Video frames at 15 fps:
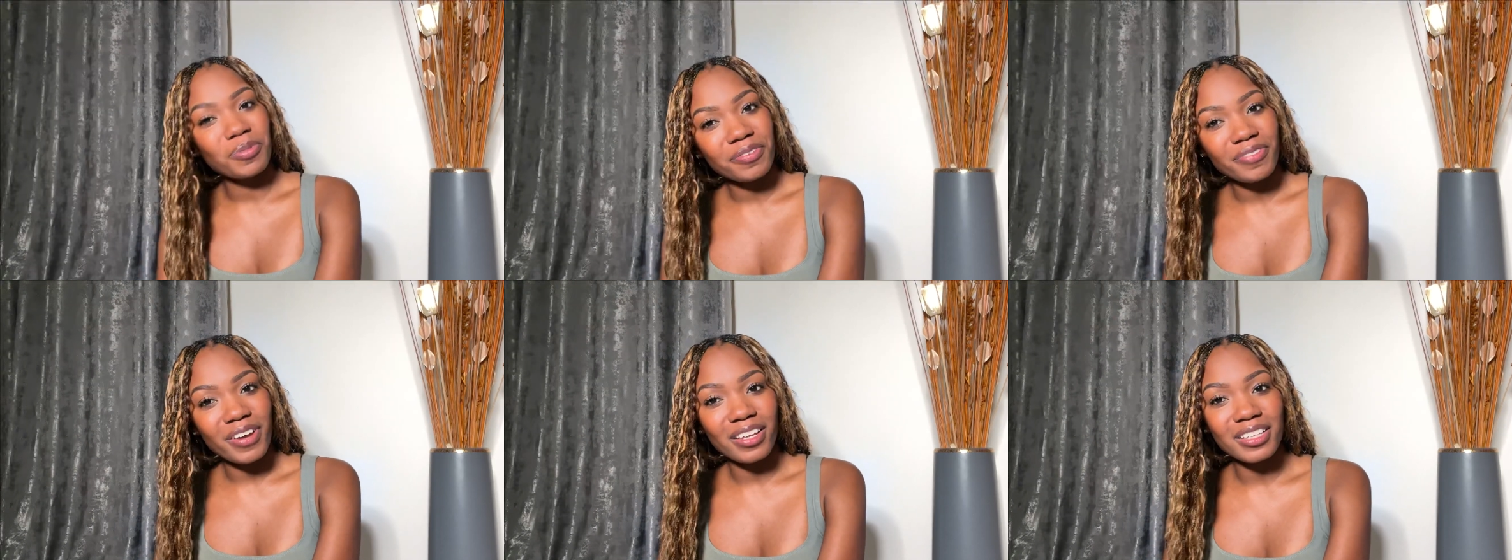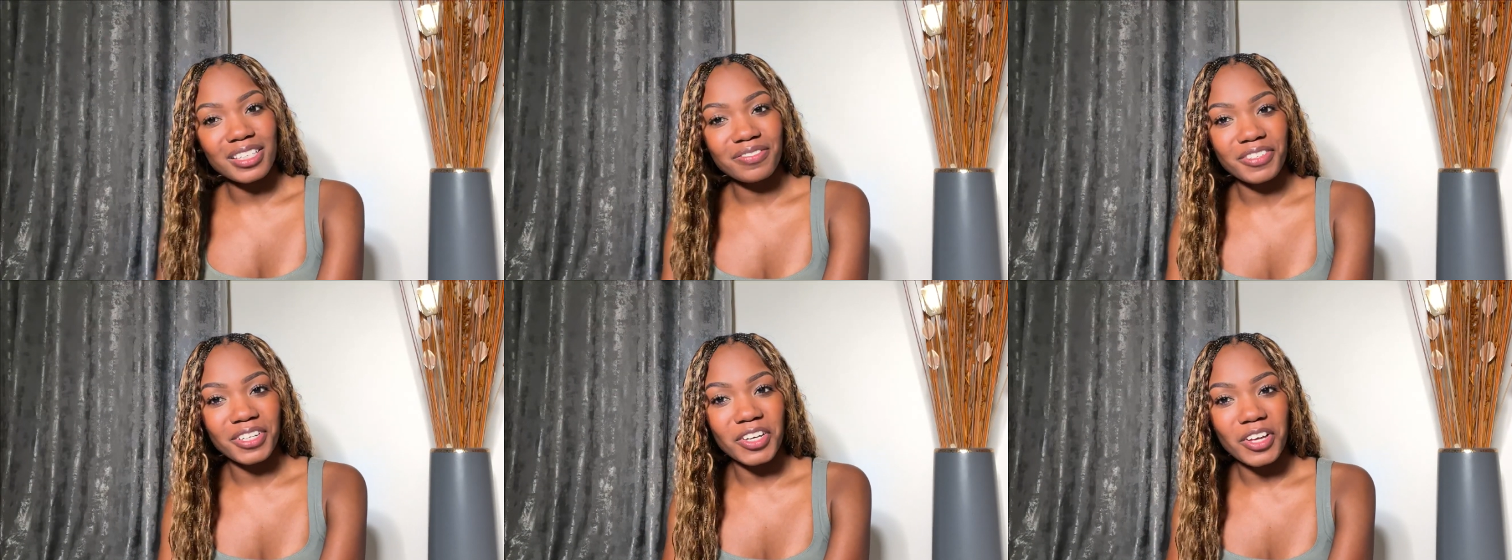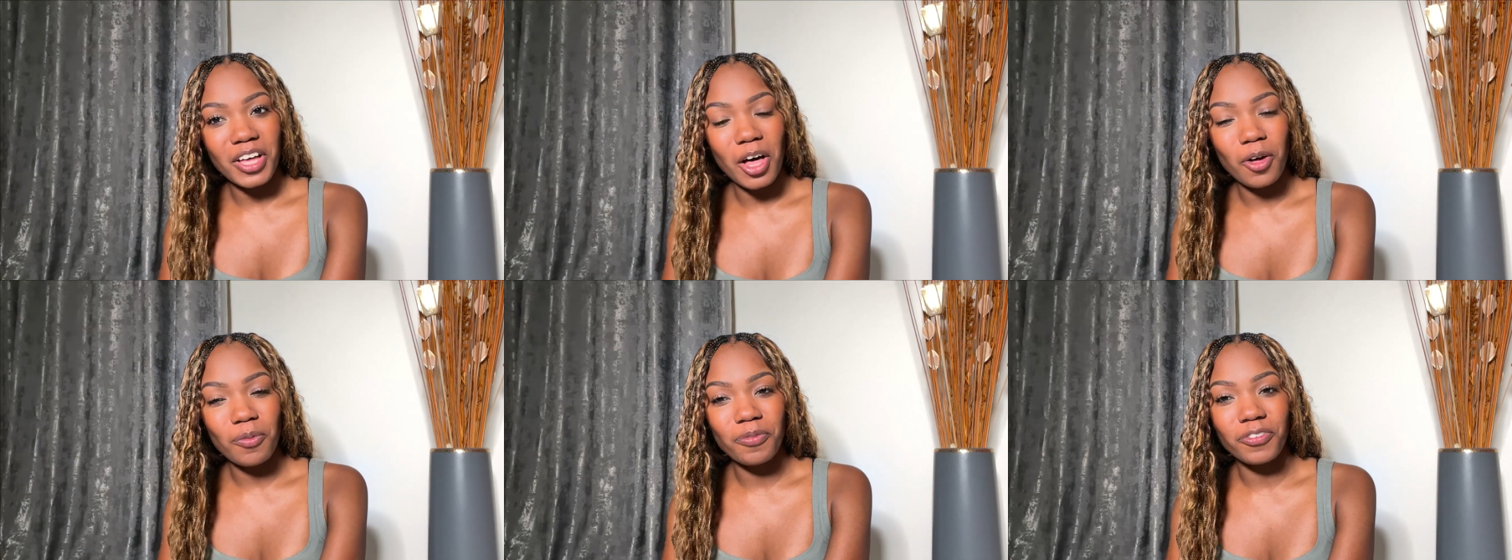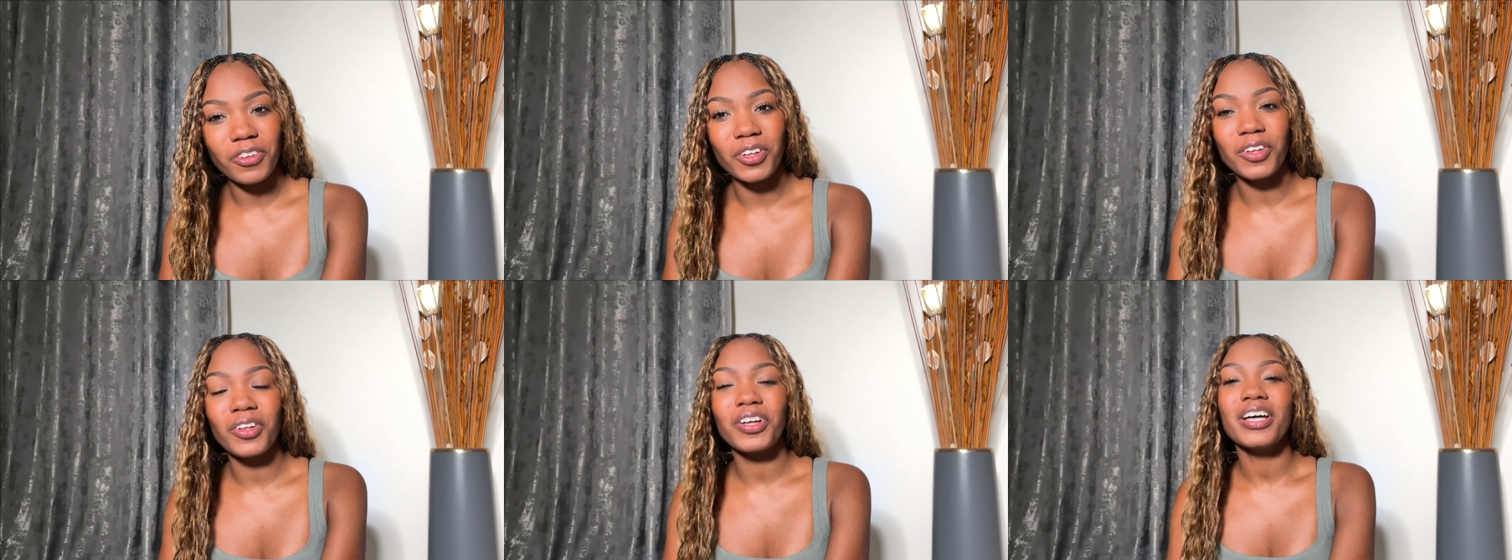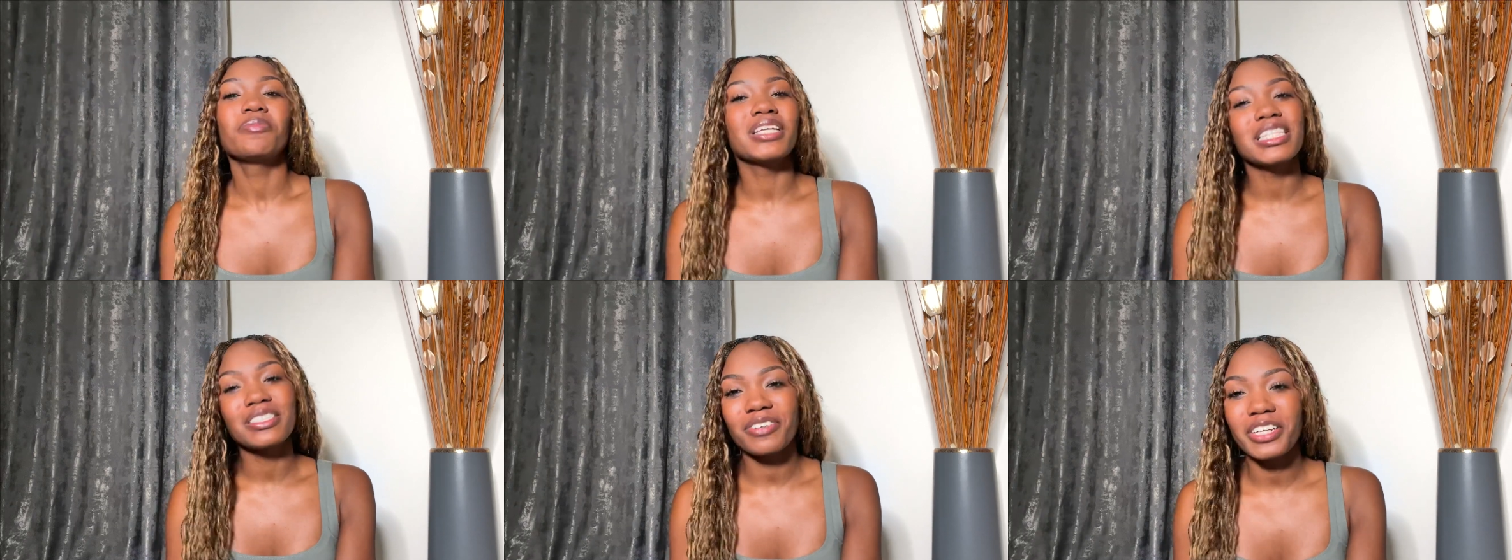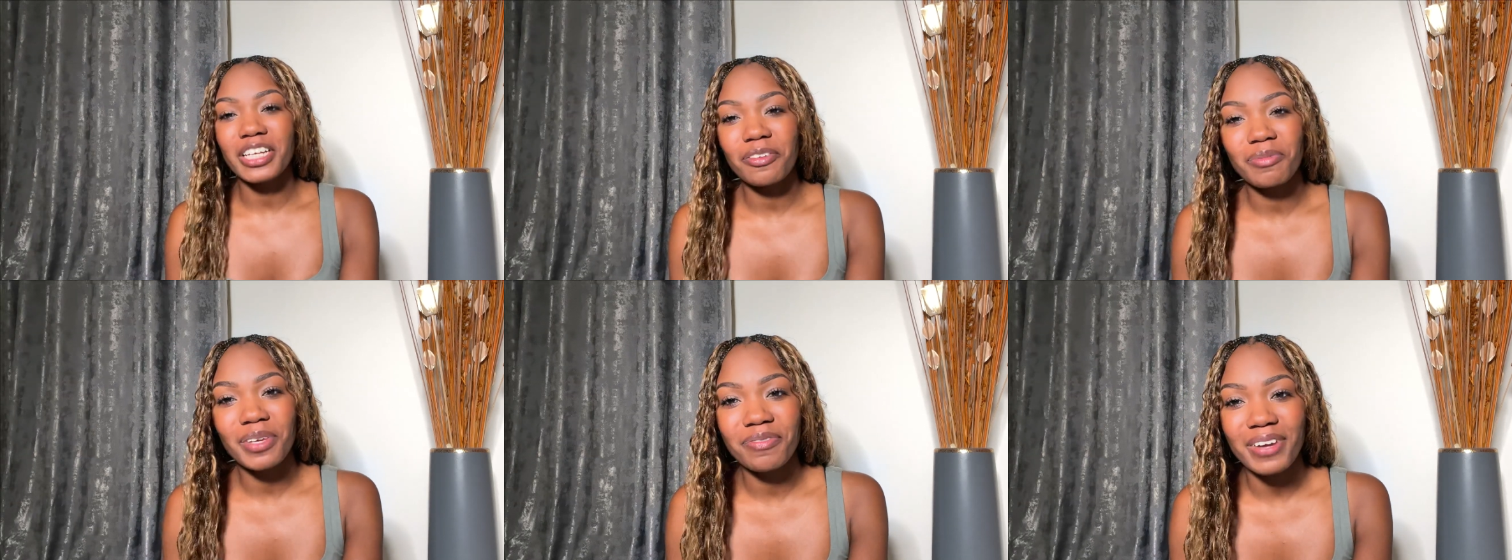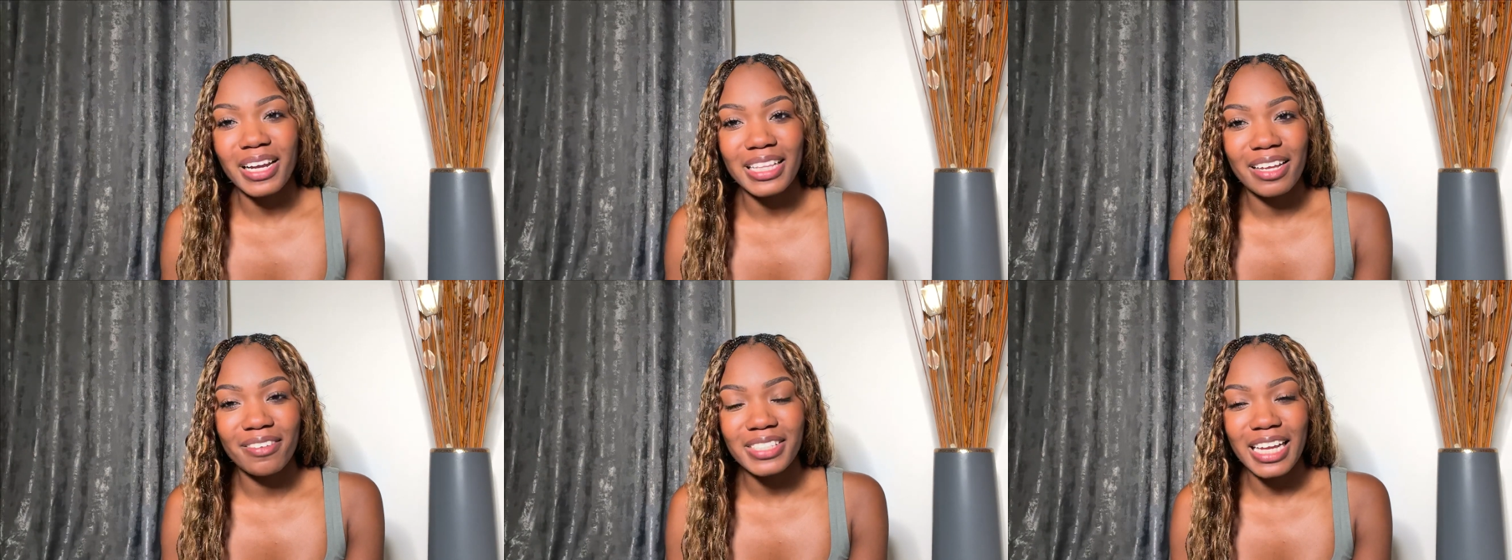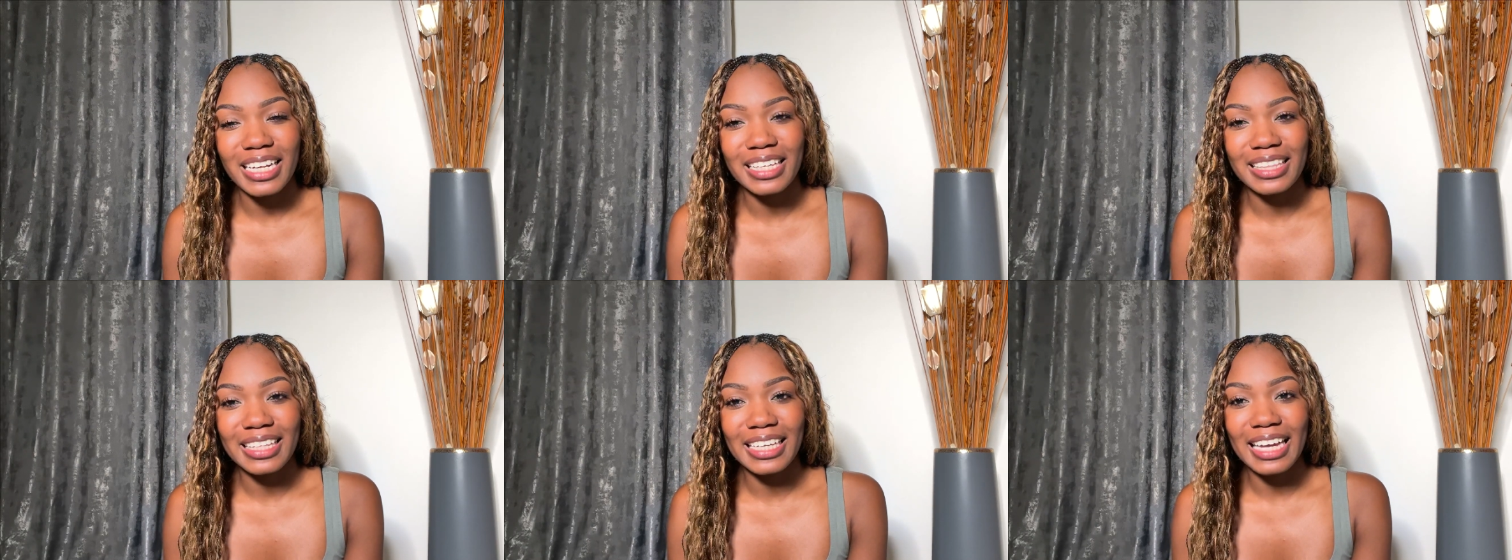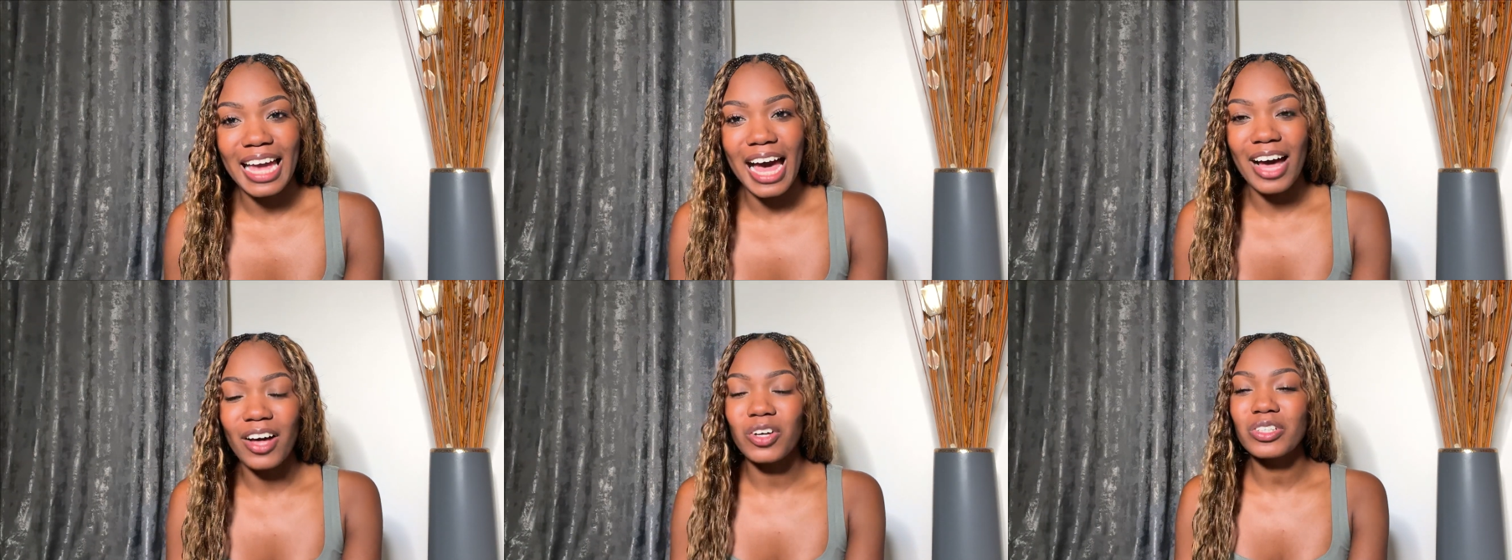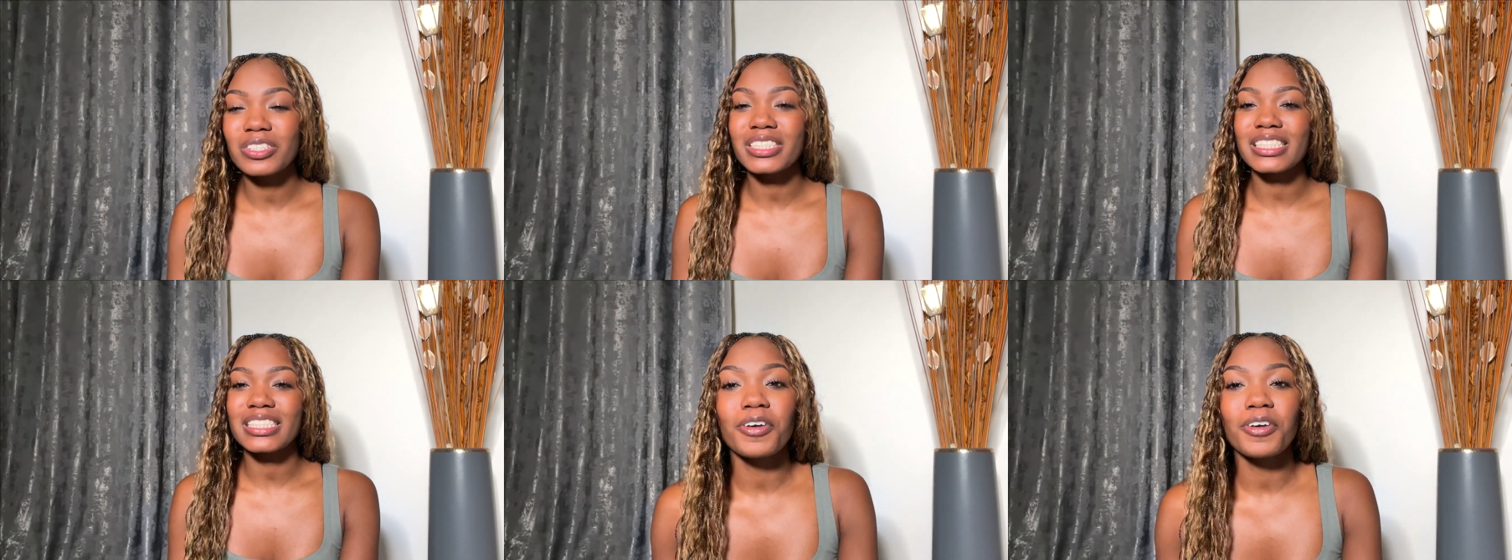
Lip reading: you found this video helpful. Please forgive me if I left anything out.